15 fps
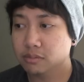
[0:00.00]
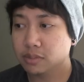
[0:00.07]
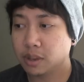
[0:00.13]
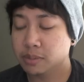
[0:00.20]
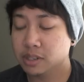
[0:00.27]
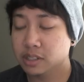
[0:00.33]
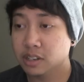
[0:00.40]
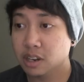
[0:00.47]

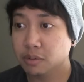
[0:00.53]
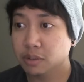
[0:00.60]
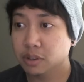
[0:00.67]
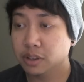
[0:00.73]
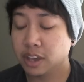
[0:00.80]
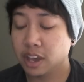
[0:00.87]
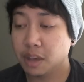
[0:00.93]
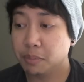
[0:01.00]
I'm just not
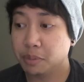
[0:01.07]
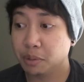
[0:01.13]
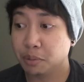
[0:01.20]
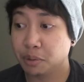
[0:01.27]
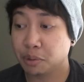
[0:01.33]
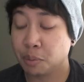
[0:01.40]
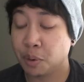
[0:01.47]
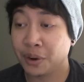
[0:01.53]
really happy
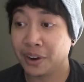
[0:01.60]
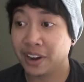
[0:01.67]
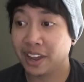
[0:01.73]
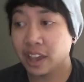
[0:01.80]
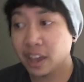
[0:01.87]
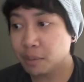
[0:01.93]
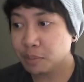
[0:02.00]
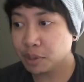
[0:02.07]
with where I
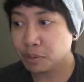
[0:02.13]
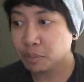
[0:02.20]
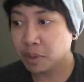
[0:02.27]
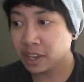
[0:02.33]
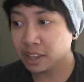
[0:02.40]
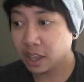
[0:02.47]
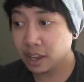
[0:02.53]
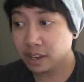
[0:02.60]
am in
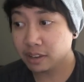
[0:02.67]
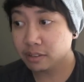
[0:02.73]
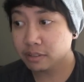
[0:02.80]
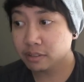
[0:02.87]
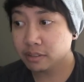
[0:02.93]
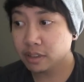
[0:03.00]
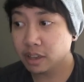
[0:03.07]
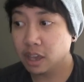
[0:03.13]
my life.
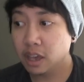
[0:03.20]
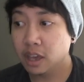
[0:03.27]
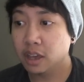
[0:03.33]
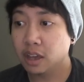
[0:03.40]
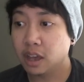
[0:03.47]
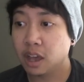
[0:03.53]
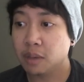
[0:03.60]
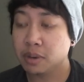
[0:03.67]

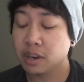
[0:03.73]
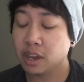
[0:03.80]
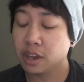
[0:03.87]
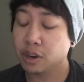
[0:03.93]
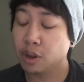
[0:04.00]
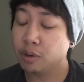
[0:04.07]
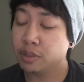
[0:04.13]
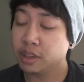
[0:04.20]
I mean, I
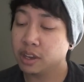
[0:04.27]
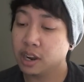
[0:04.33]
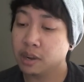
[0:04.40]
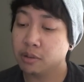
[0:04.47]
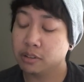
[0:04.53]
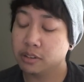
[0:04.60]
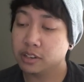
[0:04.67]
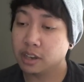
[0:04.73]
know that I
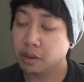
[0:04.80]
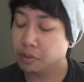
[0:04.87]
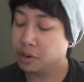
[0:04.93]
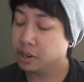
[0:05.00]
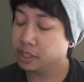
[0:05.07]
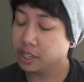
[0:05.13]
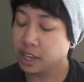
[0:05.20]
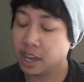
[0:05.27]
was
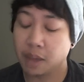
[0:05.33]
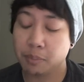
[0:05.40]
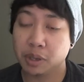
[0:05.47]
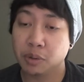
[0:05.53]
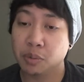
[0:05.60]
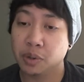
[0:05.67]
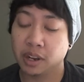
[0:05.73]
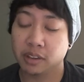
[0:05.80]
definitely
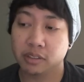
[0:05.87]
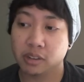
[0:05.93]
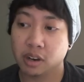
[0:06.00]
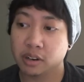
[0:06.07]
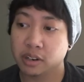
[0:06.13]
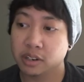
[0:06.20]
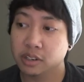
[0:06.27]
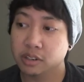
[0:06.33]
happy when I
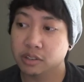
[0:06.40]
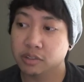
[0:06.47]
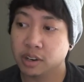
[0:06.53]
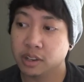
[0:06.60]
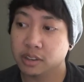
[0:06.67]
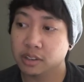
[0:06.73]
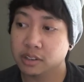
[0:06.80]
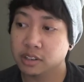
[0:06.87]
started
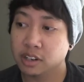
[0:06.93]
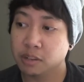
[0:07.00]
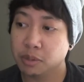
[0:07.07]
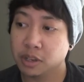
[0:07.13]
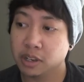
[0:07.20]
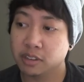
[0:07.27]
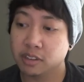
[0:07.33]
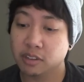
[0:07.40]
transitioning
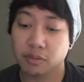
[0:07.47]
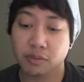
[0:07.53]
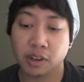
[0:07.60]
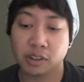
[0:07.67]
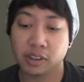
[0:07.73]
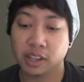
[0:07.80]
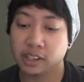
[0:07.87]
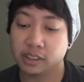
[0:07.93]
because it
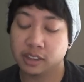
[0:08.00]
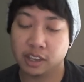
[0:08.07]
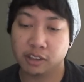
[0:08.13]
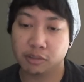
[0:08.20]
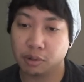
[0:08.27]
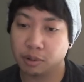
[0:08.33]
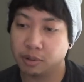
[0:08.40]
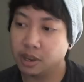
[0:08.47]
felt like
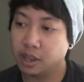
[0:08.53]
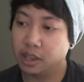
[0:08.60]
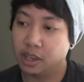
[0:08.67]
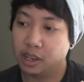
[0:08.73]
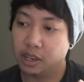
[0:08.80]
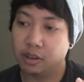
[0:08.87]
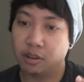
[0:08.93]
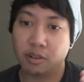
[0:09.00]
things were,
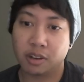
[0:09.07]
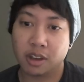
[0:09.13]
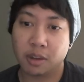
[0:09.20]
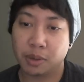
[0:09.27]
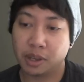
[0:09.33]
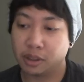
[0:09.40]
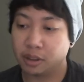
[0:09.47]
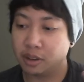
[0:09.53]

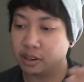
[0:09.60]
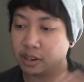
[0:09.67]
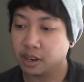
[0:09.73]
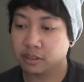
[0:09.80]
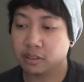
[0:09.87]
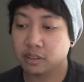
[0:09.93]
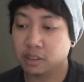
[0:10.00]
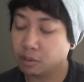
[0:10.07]
coming along
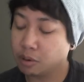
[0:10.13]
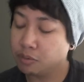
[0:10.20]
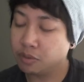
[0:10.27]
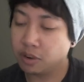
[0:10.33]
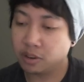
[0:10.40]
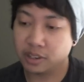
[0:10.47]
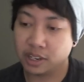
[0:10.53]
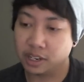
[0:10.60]
nicely. They were
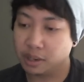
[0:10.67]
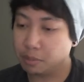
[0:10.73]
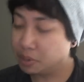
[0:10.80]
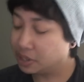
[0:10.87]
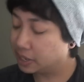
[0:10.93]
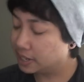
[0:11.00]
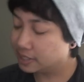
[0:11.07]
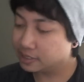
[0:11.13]
falling into
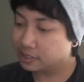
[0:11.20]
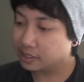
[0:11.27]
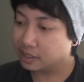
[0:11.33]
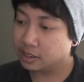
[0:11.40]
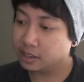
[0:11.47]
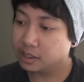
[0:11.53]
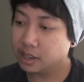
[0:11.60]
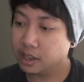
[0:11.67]
place.
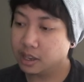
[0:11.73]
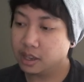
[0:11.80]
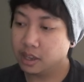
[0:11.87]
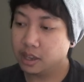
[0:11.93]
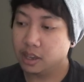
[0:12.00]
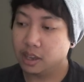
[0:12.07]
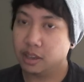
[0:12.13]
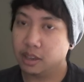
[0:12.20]

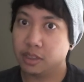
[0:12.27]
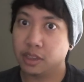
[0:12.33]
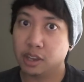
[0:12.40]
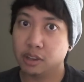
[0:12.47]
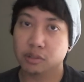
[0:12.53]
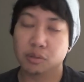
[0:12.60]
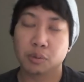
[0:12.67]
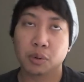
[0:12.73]

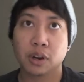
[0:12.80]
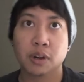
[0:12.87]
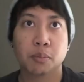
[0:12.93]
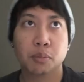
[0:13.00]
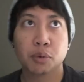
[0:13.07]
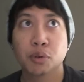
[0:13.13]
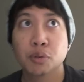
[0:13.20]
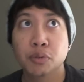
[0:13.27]
Things were
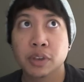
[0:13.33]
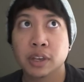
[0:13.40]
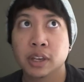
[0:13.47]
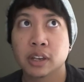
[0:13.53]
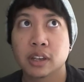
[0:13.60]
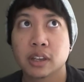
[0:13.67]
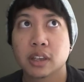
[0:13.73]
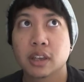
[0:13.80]

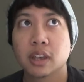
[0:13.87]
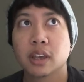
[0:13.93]
improving.